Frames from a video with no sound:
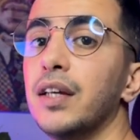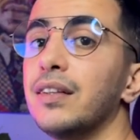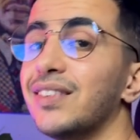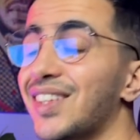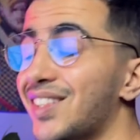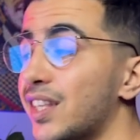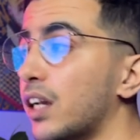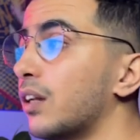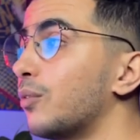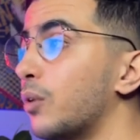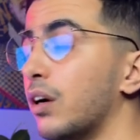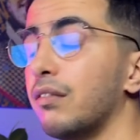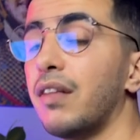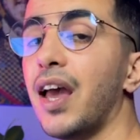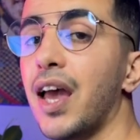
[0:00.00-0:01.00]
The second
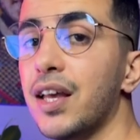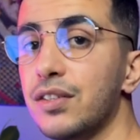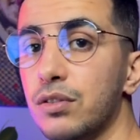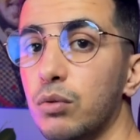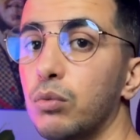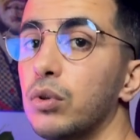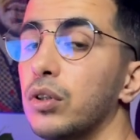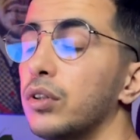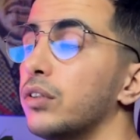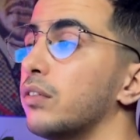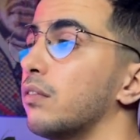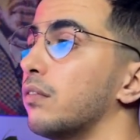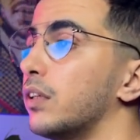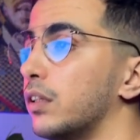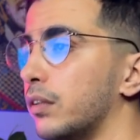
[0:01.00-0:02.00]
one that has the word,
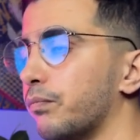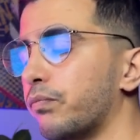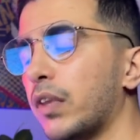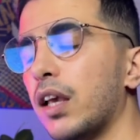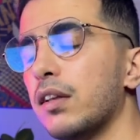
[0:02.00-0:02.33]
um,